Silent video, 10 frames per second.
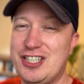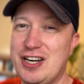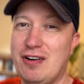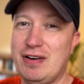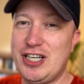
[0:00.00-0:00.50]

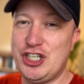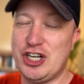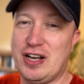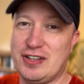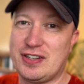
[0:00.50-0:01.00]
generally
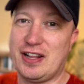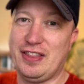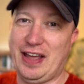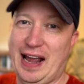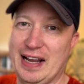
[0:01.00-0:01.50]
just
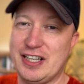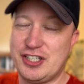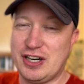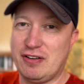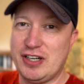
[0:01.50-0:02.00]
that. It's
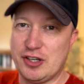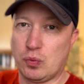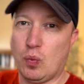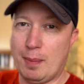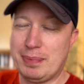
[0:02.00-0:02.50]
generally just
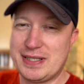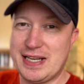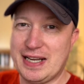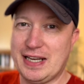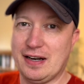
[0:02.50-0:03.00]
one
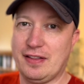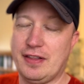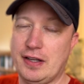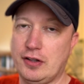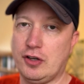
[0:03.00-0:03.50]
particular
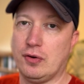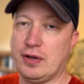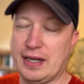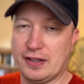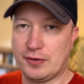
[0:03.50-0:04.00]
thing that you're
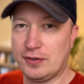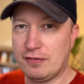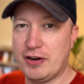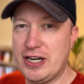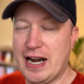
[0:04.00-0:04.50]
looking at. So it's a
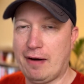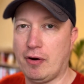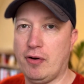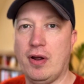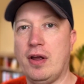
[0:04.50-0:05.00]
very
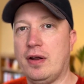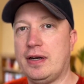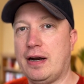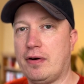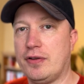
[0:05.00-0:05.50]
narrow
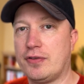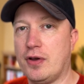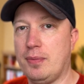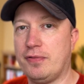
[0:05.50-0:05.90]
scope of